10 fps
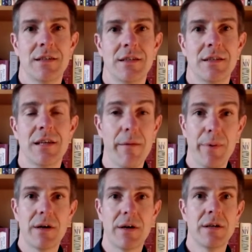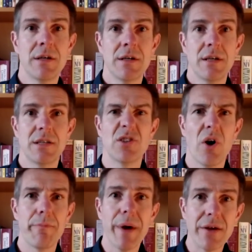The empire is not
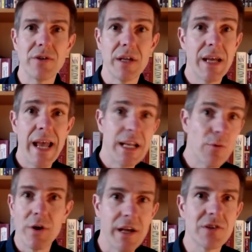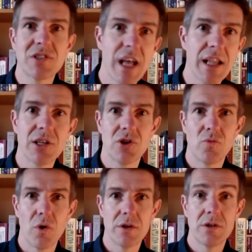about anyone else telling you
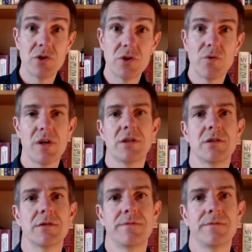what truth is,